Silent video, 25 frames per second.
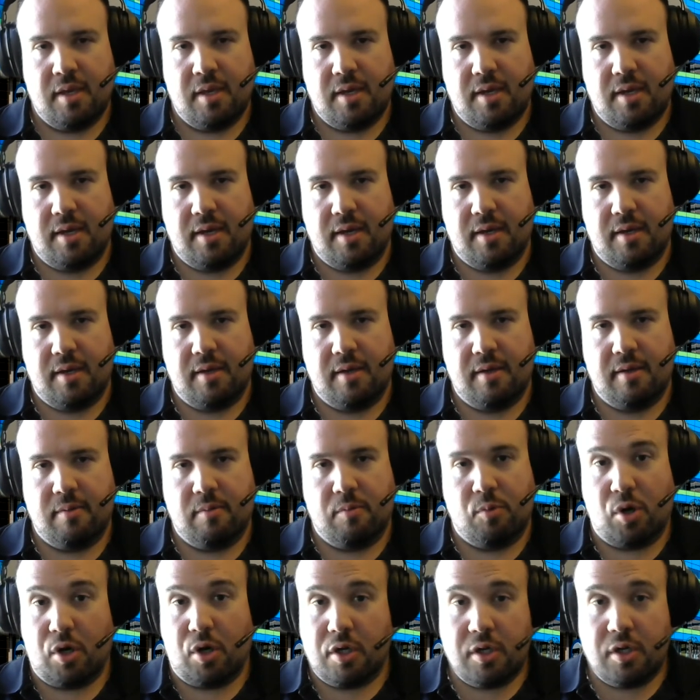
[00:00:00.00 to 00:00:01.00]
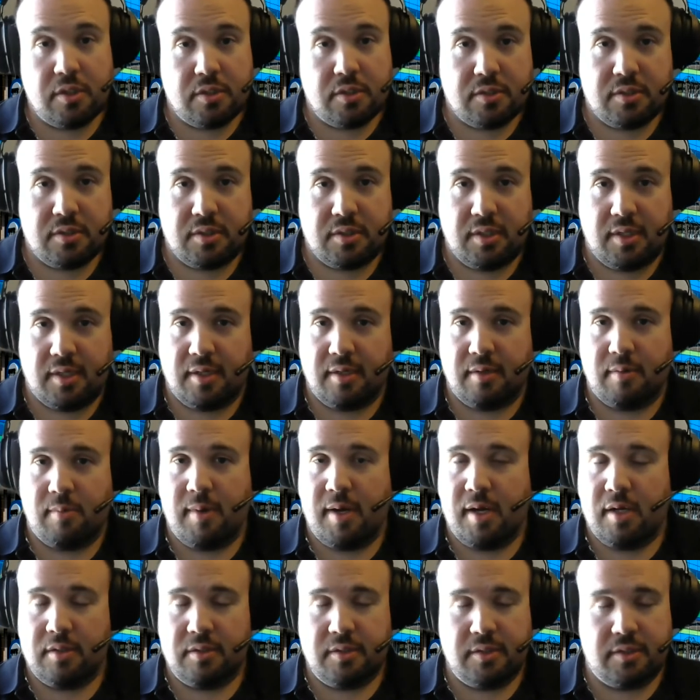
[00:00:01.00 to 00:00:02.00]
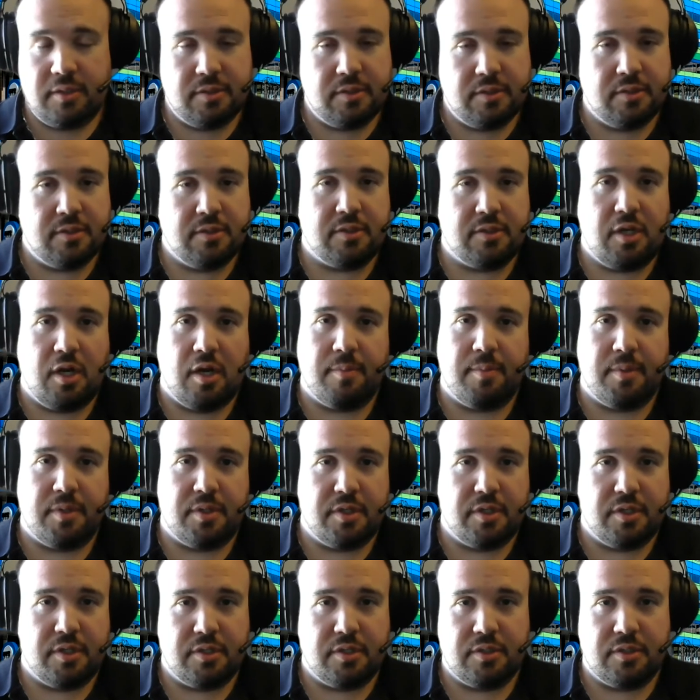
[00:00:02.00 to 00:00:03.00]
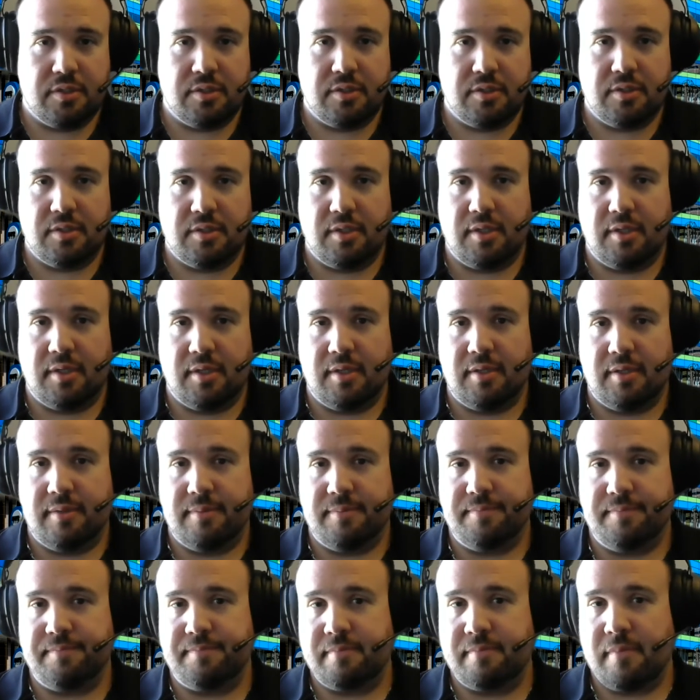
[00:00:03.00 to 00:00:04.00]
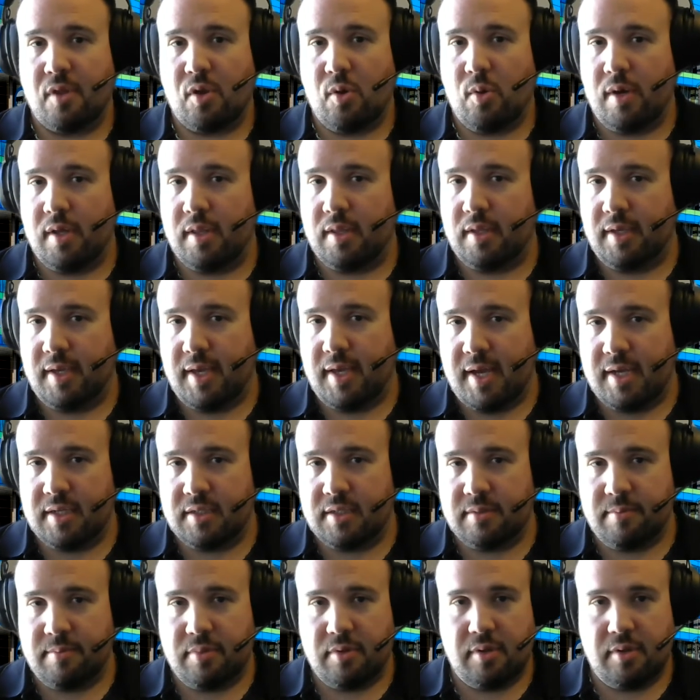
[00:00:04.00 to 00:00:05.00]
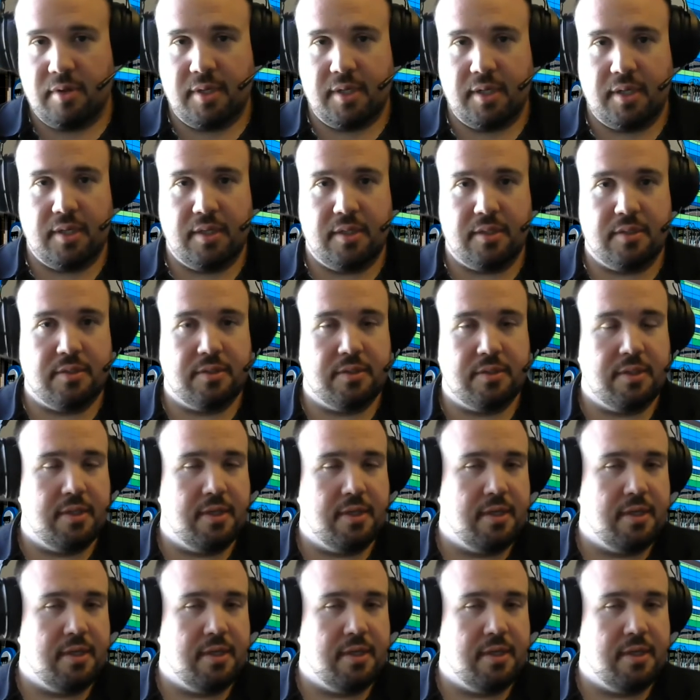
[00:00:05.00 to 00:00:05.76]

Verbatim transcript: uh, workers, uh, welders, carpenters, um, oil and gas employees,